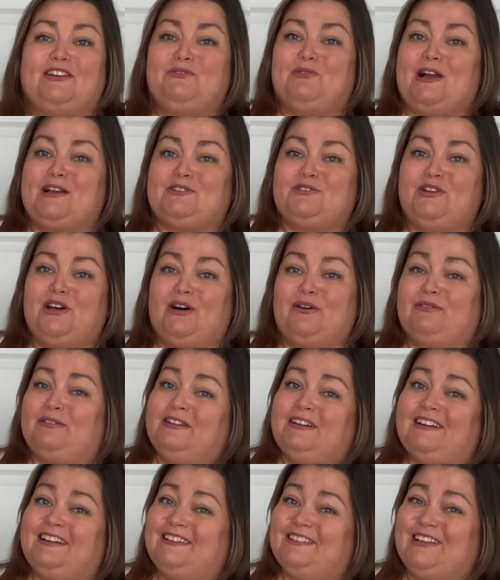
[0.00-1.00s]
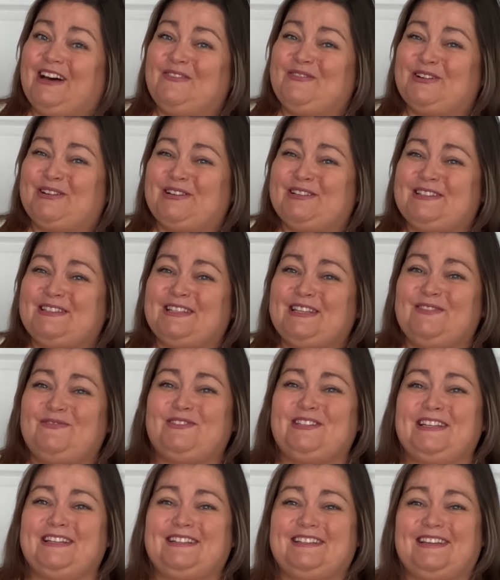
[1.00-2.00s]
You guys know, love a good sleeve
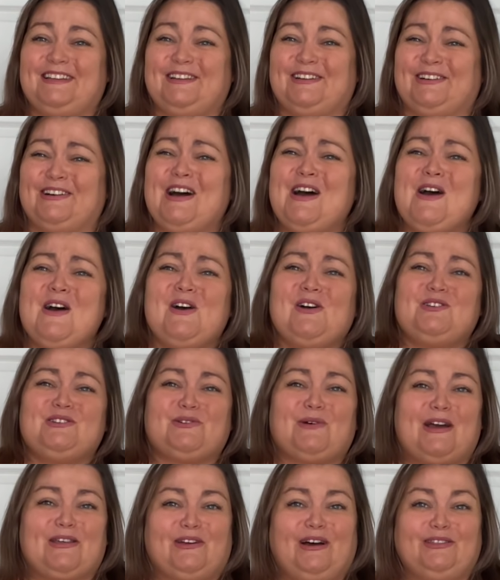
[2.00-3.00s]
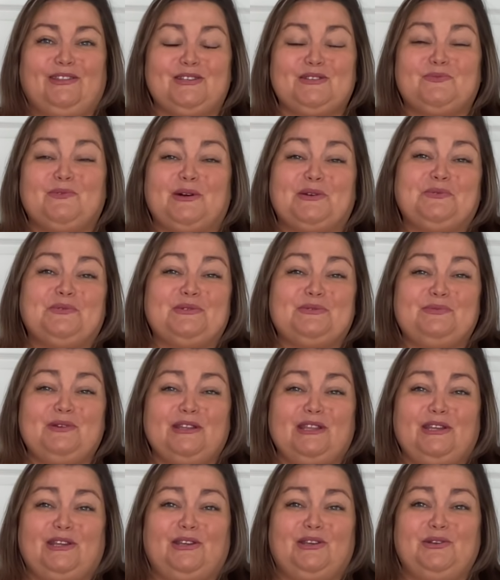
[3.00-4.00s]
detail. So I thought this one was
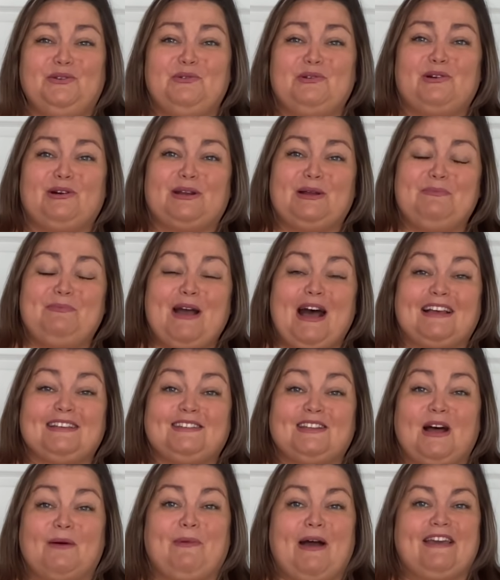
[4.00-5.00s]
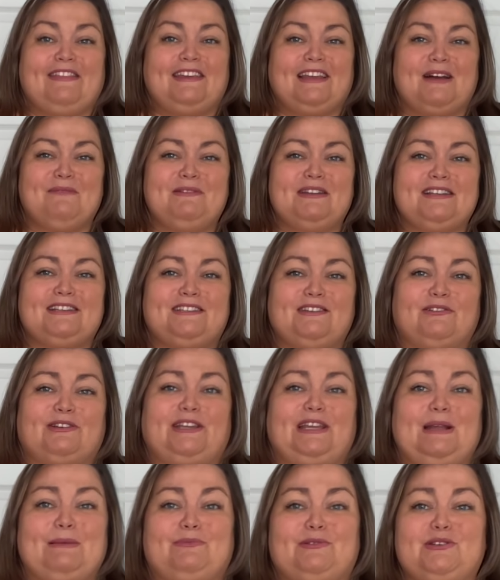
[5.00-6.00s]
really cute. Couldn't pass it up. I think I'm going to still
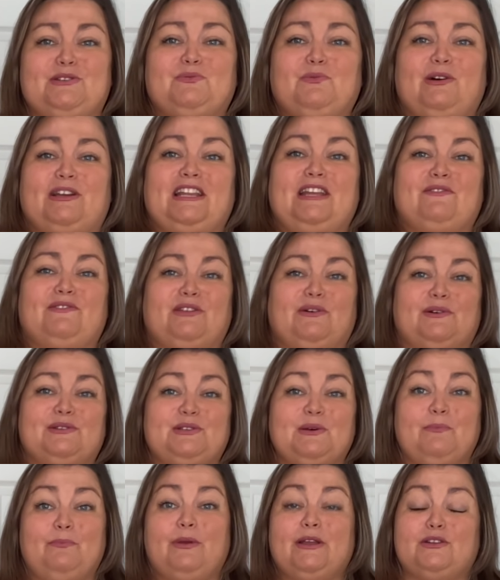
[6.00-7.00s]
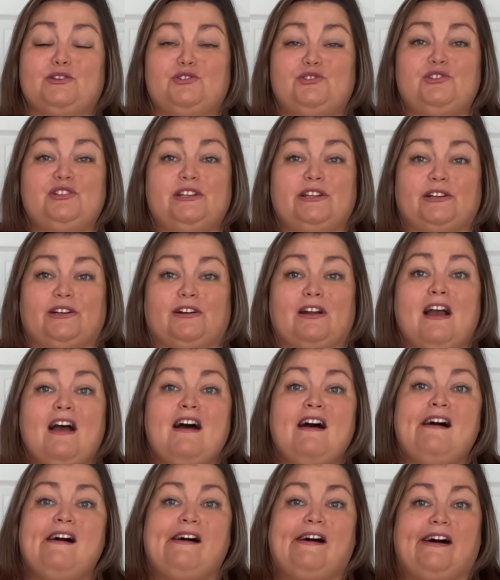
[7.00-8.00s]
keep this one even though it's a bit sheer.
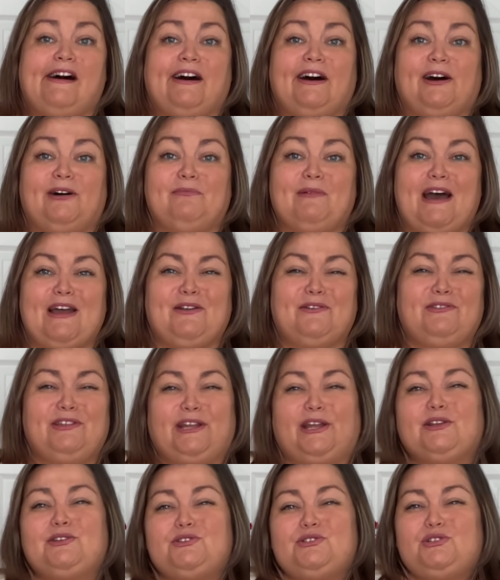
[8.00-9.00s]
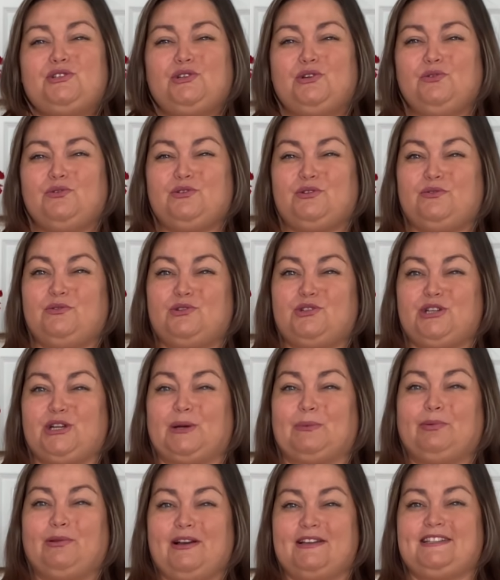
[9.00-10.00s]
Um, I don't think it's too, too
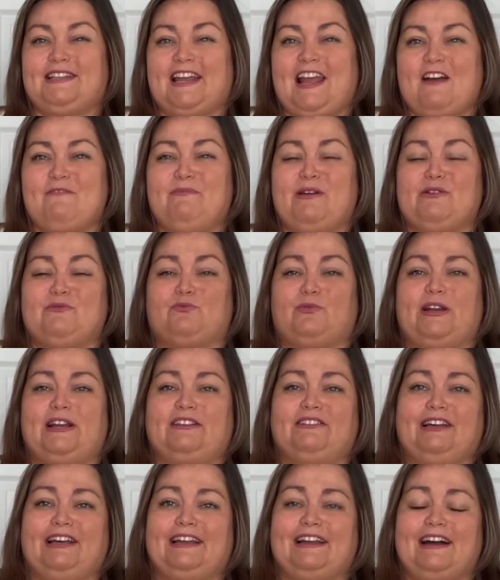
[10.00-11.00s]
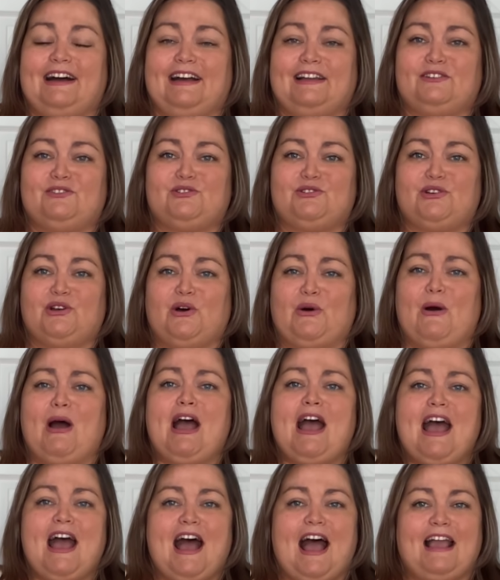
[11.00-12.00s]
sheer. Plus I have my ring light on, so
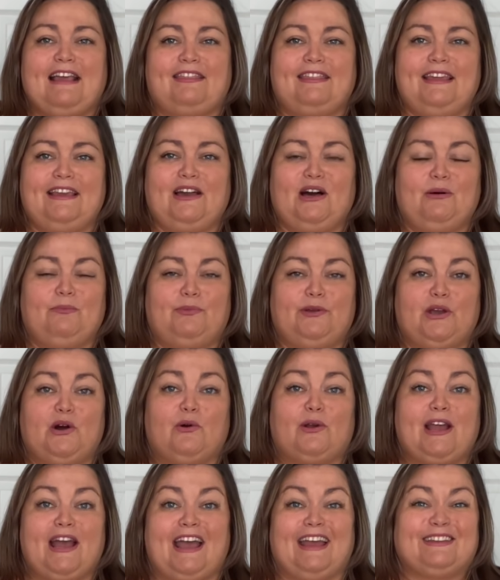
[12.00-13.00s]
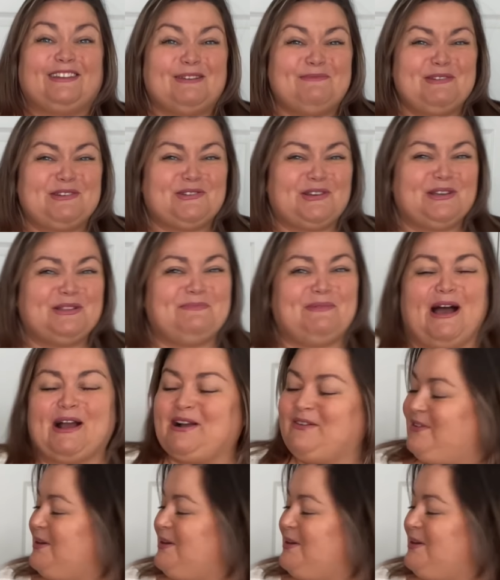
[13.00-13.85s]
I think I'll be okay. Let me show you the back of